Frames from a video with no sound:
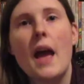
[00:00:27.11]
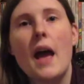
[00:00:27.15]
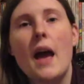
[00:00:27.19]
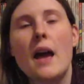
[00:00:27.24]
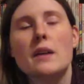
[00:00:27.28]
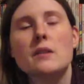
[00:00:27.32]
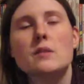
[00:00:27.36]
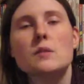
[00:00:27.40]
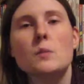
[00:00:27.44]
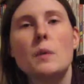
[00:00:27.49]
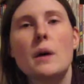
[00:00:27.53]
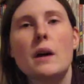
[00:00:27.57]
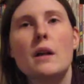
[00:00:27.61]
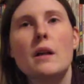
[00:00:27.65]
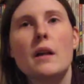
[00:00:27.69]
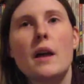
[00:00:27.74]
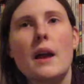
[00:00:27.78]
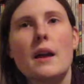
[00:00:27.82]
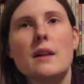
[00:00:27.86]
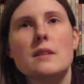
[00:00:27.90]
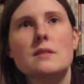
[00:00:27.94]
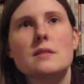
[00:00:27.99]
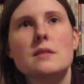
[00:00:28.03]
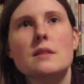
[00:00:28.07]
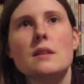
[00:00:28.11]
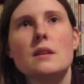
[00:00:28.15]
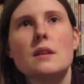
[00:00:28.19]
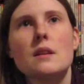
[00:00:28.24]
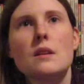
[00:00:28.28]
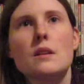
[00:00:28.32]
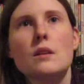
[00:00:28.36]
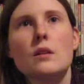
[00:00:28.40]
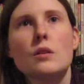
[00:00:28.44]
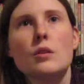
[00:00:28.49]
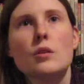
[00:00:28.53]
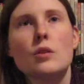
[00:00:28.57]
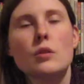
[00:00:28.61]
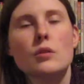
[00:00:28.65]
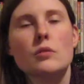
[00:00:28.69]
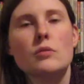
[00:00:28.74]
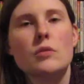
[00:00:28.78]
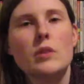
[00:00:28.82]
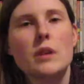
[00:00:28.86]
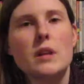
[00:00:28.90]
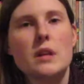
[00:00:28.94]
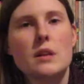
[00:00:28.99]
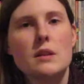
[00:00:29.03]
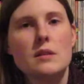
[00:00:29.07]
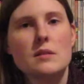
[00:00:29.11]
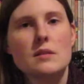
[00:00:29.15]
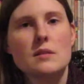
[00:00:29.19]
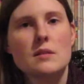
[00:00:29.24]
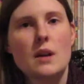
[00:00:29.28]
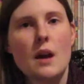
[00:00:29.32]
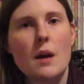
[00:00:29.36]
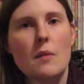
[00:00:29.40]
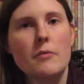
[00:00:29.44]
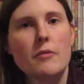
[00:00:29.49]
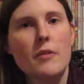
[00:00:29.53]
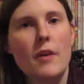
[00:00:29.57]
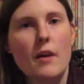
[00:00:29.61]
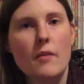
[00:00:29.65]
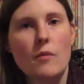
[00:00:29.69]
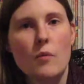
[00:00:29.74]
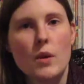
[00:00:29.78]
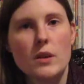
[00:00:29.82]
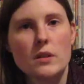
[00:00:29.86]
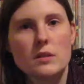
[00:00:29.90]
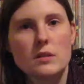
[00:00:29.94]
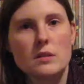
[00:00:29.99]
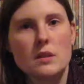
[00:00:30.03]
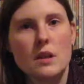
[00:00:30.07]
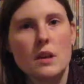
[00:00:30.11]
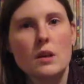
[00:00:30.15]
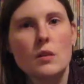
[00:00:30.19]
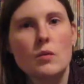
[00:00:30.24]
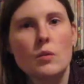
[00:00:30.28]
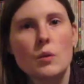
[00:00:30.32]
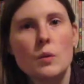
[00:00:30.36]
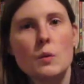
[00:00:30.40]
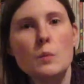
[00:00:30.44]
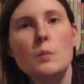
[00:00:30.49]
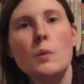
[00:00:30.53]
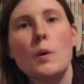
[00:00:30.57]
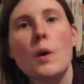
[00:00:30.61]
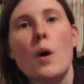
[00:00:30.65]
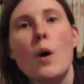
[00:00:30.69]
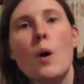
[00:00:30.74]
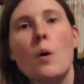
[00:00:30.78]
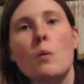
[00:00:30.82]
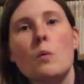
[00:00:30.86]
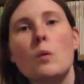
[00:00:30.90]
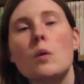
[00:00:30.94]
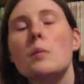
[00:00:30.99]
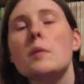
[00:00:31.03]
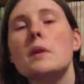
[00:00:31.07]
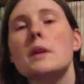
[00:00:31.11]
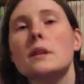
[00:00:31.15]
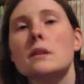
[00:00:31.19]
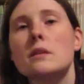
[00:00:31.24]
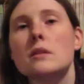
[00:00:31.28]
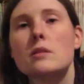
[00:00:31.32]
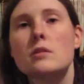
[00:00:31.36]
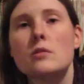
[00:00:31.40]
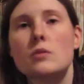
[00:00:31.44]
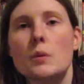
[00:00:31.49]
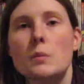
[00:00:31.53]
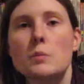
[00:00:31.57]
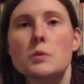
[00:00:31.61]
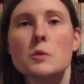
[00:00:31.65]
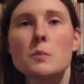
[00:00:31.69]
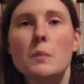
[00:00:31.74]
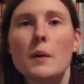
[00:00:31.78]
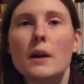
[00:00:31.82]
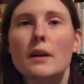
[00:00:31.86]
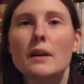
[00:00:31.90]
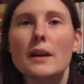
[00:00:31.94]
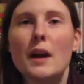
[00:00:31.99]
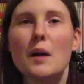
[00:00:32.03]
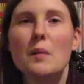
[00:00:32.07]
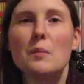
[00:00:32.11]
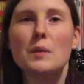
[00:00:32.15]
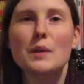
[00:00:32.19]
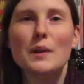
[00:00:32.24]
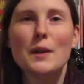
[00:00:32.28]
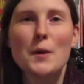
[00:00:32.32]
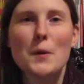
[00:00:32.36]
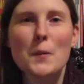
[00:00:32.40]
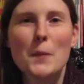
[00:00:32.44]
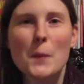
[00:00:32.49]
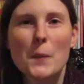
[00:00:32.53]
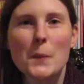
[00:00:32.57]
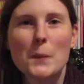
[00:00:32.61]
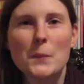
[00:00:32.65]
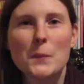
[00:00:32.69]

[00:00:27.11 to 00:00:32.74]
as well as the Goodreads Top 5 Wednesday group, will be in the description bar down below.